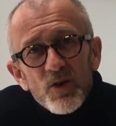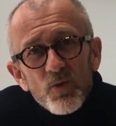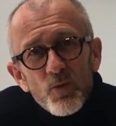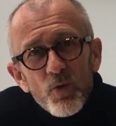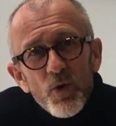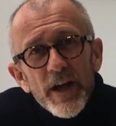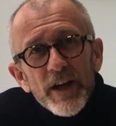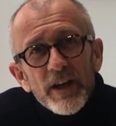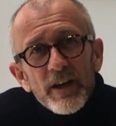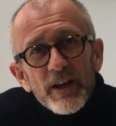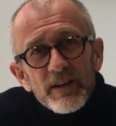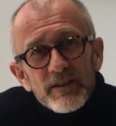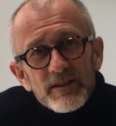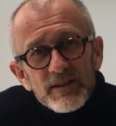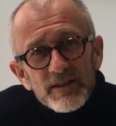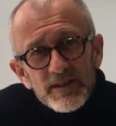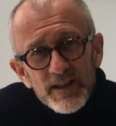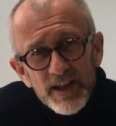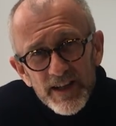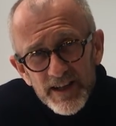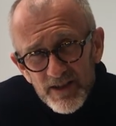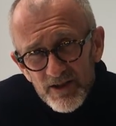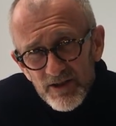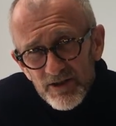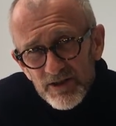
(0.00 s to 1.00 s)
We're going to
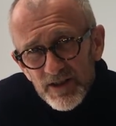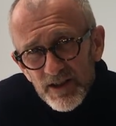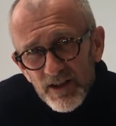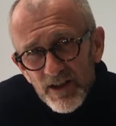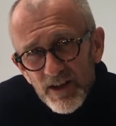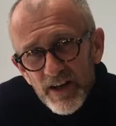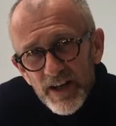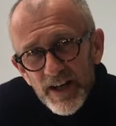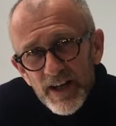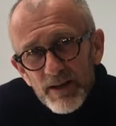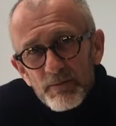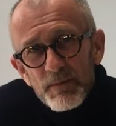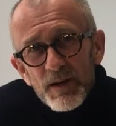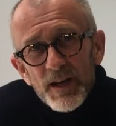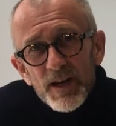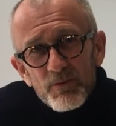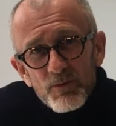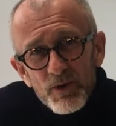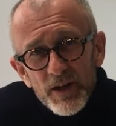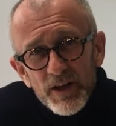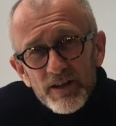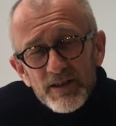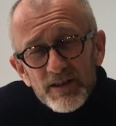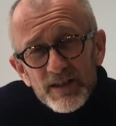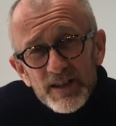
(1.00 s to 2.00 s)
take our time and
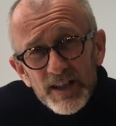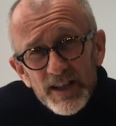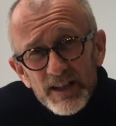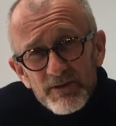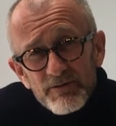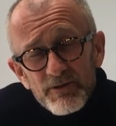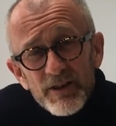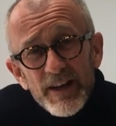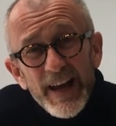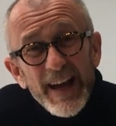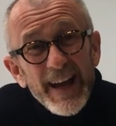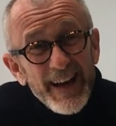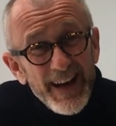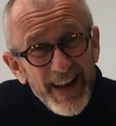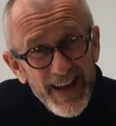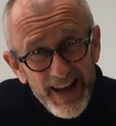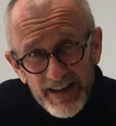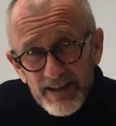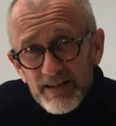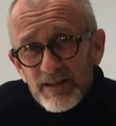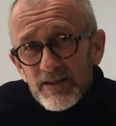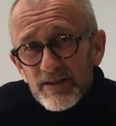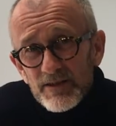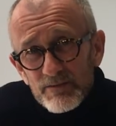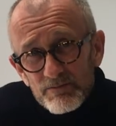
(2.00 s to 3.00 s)
we're going to deliver an
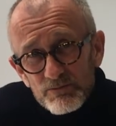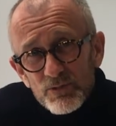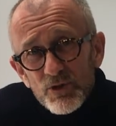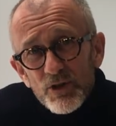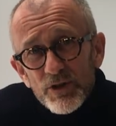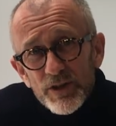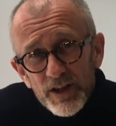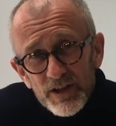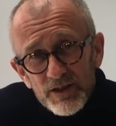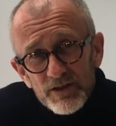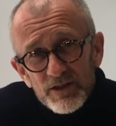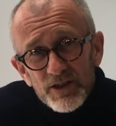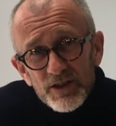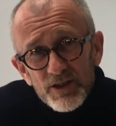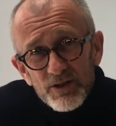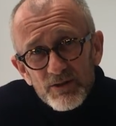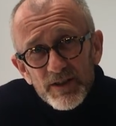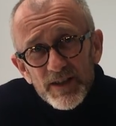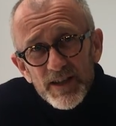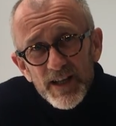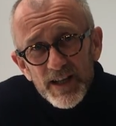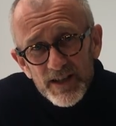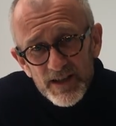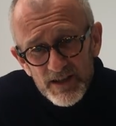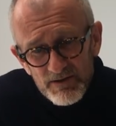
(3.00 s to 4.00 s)
excellent product to you
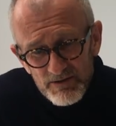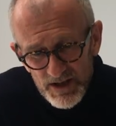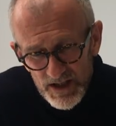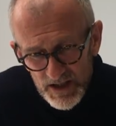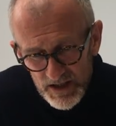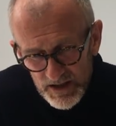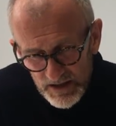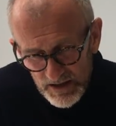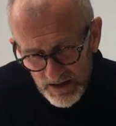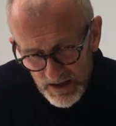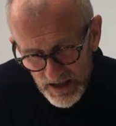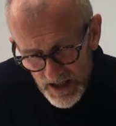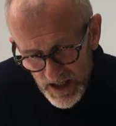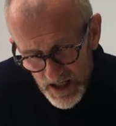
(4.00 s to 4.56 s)
at the end of it.